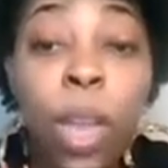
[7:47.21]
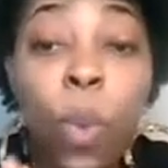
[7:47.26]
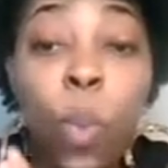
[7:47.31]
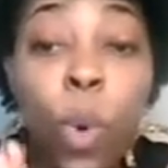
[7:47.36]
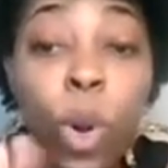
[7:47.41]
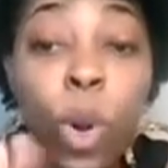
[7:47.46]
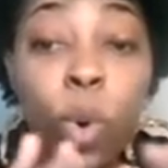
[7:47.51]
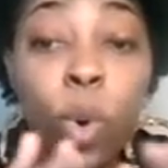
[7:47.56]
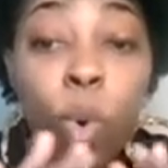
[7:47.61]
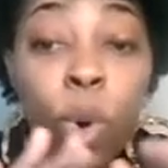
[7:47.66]

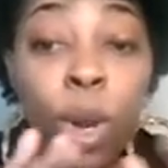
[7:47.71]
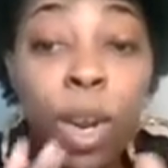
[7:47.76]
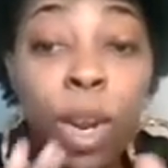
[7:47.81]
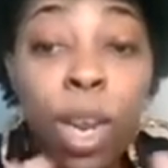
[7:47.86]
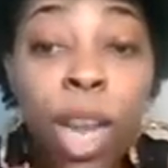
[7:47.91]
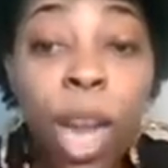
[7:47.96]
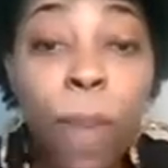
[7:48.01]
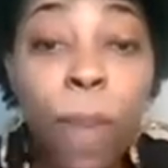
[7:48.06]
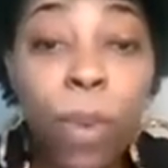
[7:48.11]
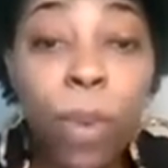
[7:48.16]
work on a
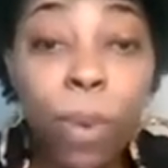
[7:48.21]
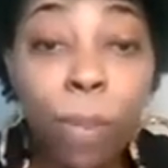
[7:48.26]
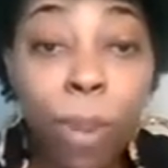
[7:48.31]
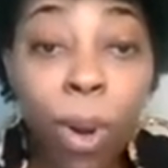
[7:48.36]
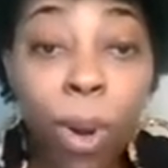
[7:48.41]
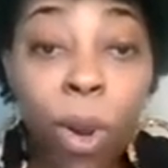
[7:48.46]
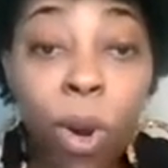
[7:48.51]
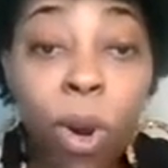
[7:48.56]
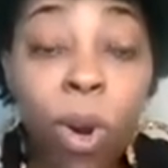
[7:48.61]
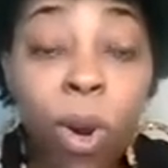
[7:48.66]
couple
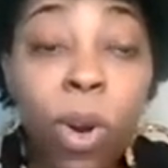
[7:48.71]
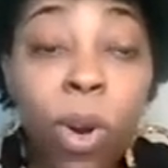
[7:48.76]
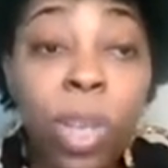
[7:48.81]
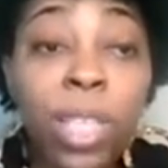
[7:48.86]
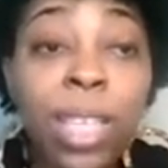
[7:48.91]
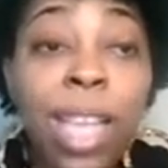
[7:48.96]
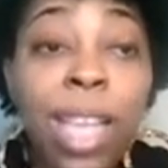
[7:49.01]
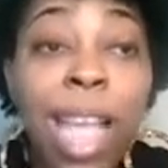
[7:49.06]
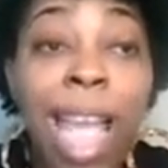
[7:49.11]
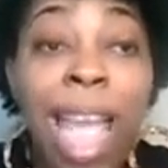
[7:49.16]
blogs,
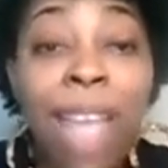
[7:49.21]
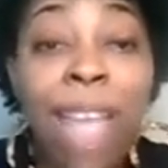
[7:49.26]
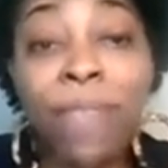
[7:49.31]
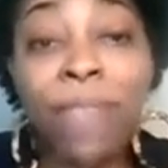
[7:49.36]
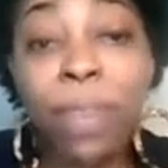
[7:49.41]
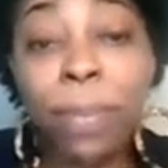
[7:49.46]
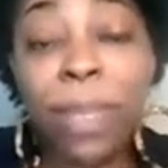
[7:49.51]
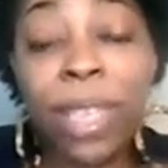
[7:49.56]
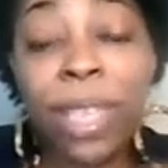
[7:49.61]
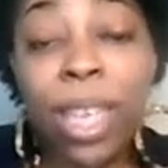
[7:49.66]
have
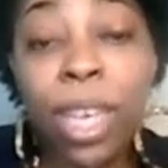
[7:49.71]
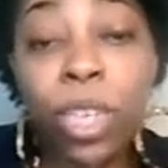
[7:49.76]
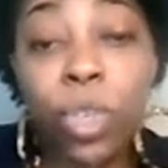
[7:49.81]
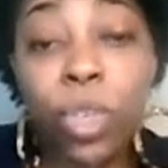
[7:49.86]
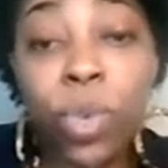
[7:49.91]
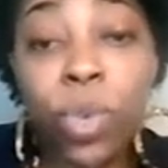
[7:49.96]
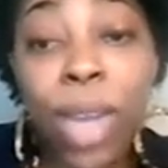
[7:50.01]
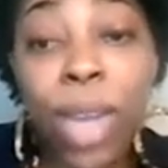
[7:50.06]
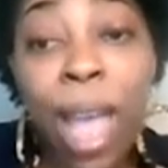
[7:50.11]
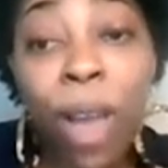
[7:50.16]
them
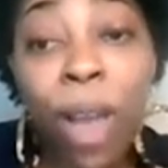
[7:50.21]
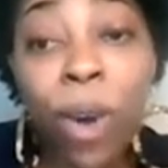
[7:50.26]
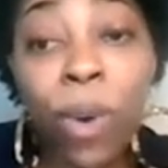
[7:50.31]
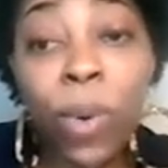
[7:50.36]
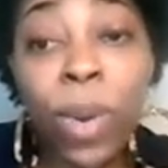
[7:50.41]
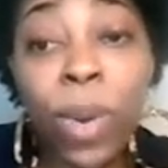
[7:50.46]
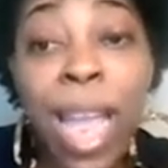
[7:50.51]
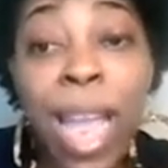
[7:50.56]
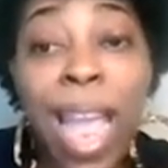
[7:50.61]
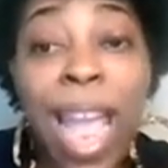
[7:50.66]
scheduled
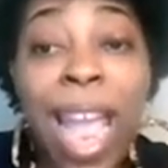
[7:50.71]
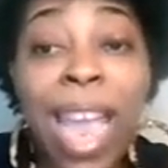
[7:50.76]
out,